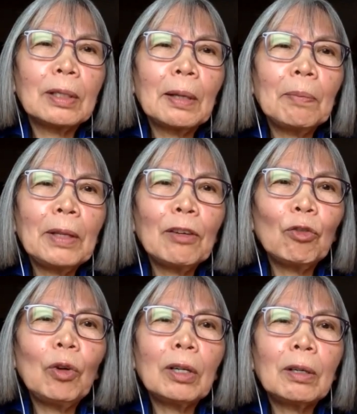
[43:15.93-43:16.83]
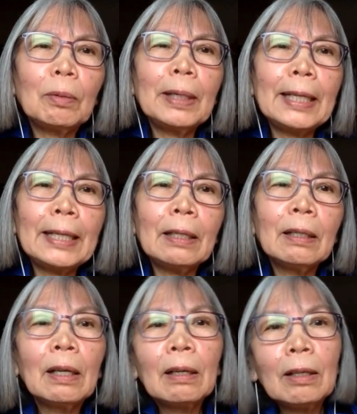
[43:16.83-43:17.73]
something far away,
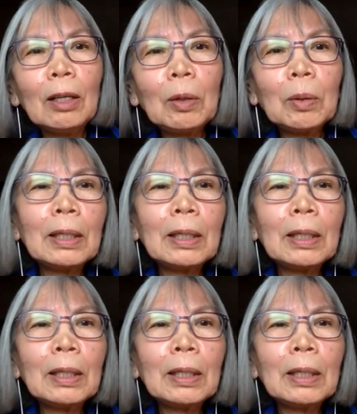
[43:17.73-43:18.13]
you mm-hmm. know.